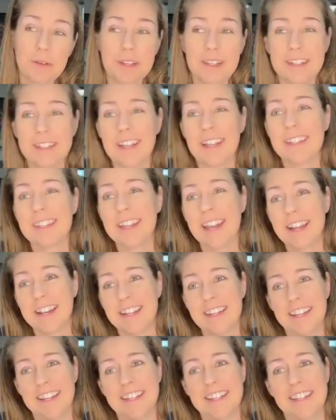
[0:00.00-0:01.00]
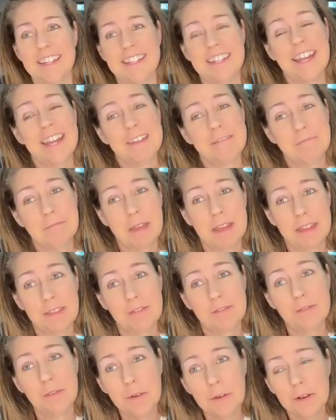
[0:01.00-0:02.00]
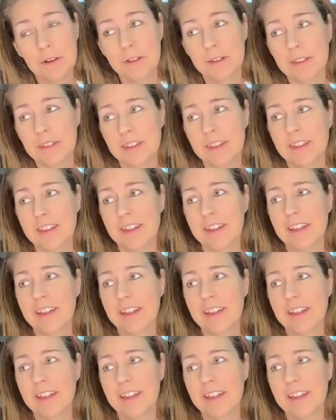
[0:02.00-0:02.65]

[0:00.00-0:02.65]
And it sounds kind of like the date, May the 4th.